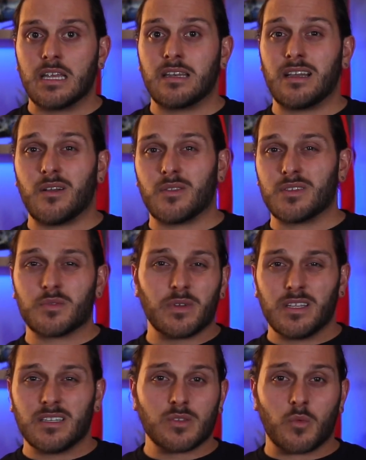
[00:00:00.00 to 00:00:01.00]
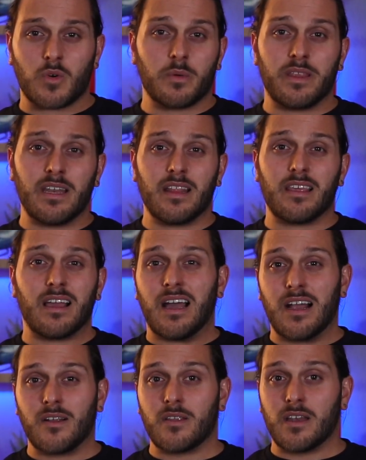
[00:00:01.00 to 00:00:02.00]
Now, this really doesn't work with anything
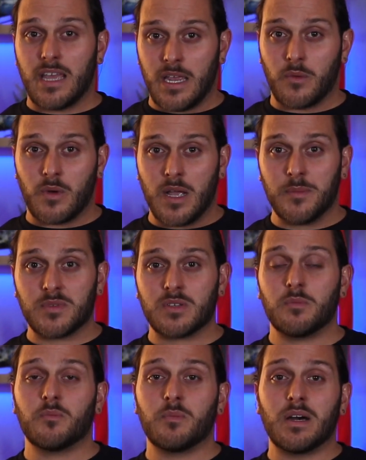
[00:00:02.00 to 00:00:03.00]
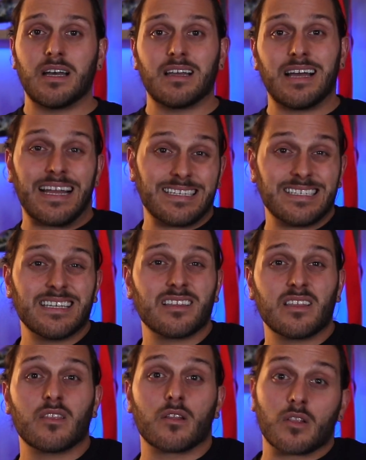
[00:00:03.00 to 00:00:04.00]
higher than 8 reps, but
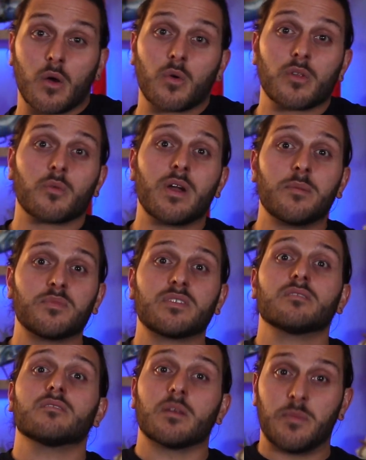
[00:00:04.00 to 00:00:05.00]
ideally the lower the reps, the